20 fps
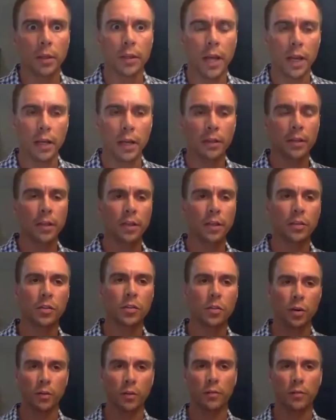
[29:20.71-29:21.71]
that can
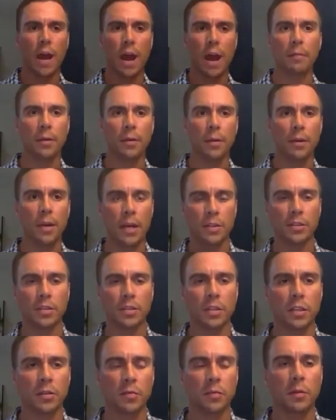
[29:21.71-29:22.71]
sort of happen as
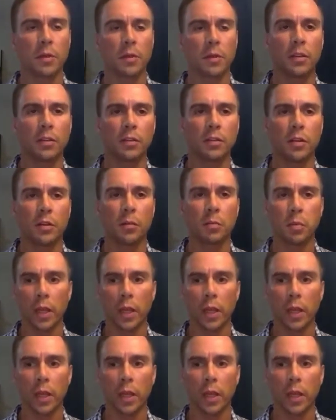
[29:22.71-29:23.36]
the